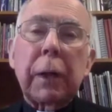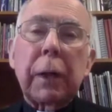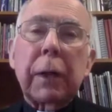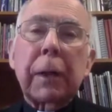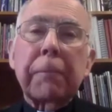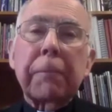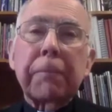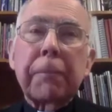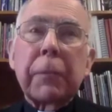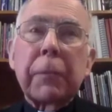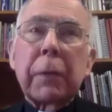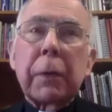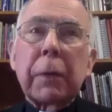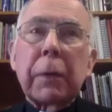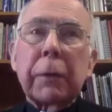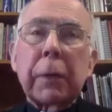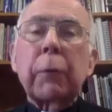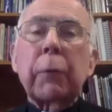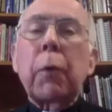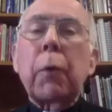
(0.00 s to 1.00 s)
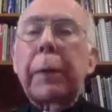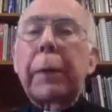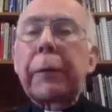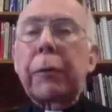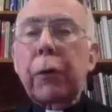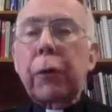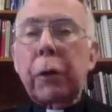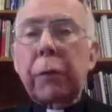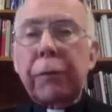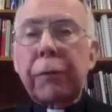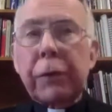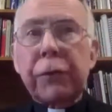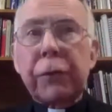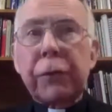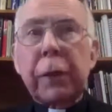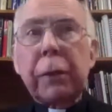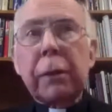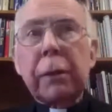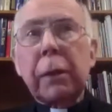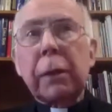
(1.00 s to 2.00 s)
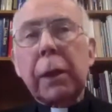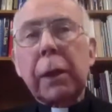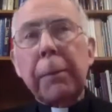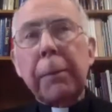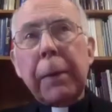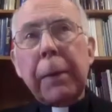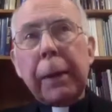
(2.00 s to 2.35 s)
Then we went to the novitiate and came